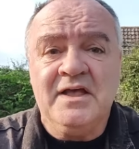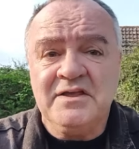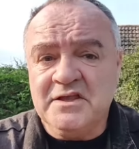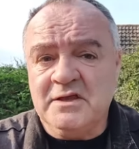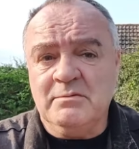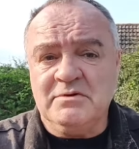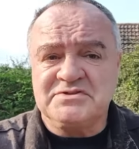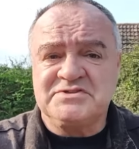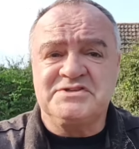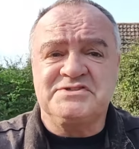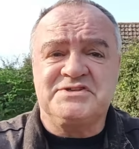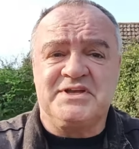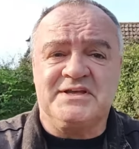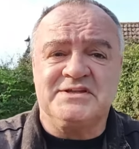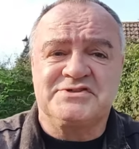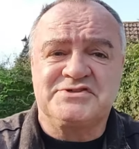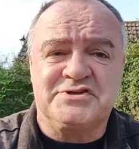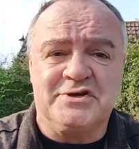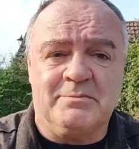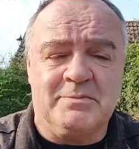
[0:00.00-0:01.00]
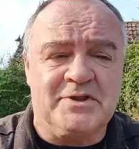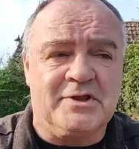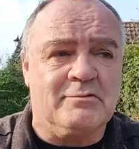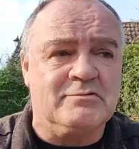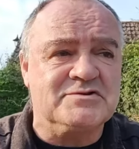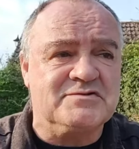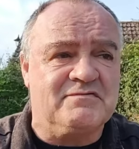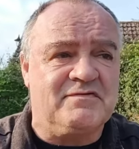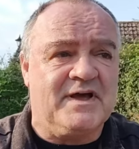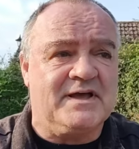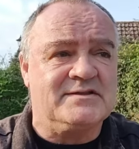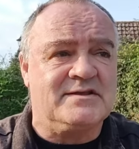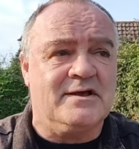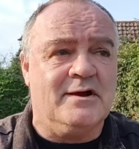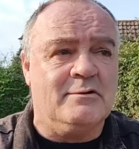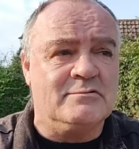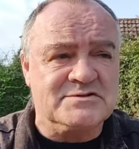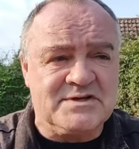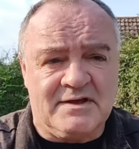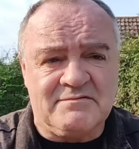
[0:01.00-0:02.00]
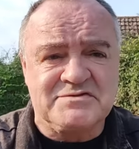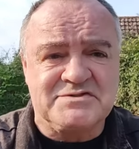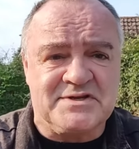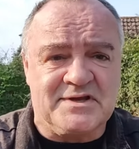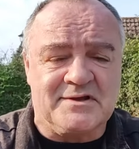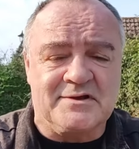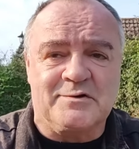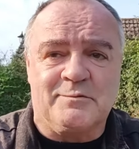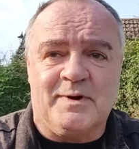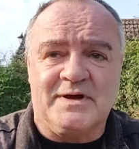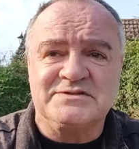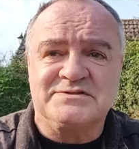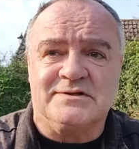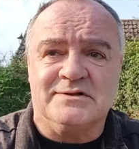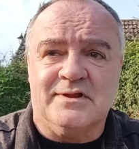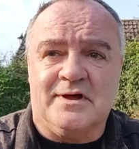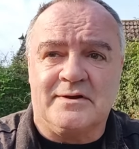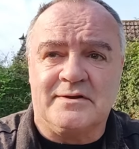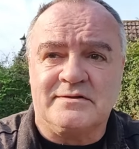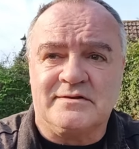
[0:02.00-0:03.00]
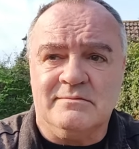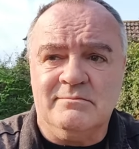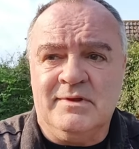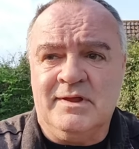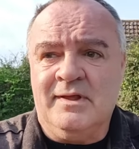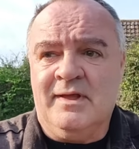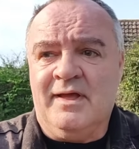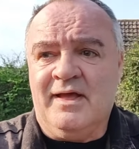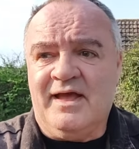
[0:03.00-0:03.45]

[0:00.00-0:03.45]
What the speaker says: You must have seen some of those videos. I've seen quite a lot of them.